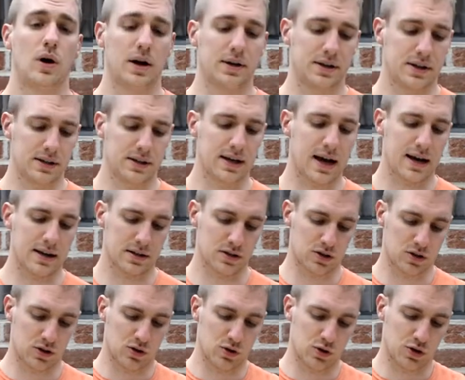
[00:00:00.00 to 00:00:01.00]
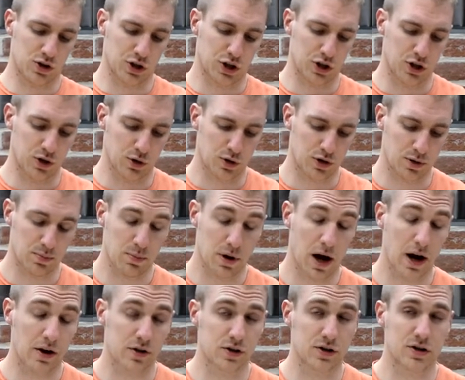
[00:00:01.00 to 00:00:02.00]
I did that to secure the
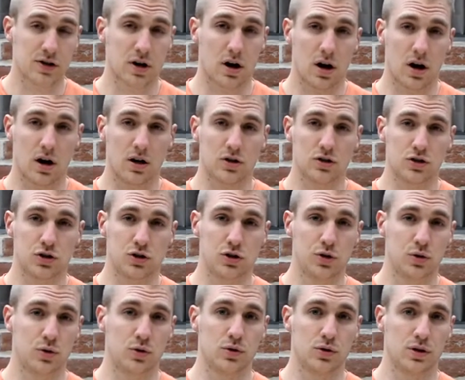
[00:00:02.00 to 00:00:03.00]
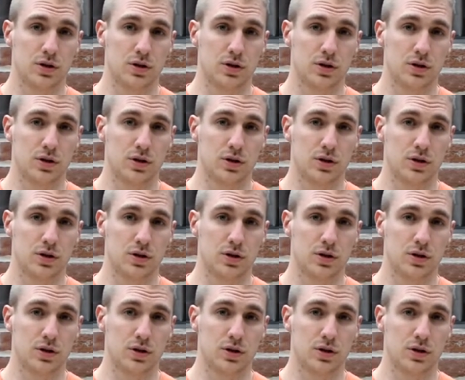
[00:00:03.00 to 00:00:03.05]
miter saw to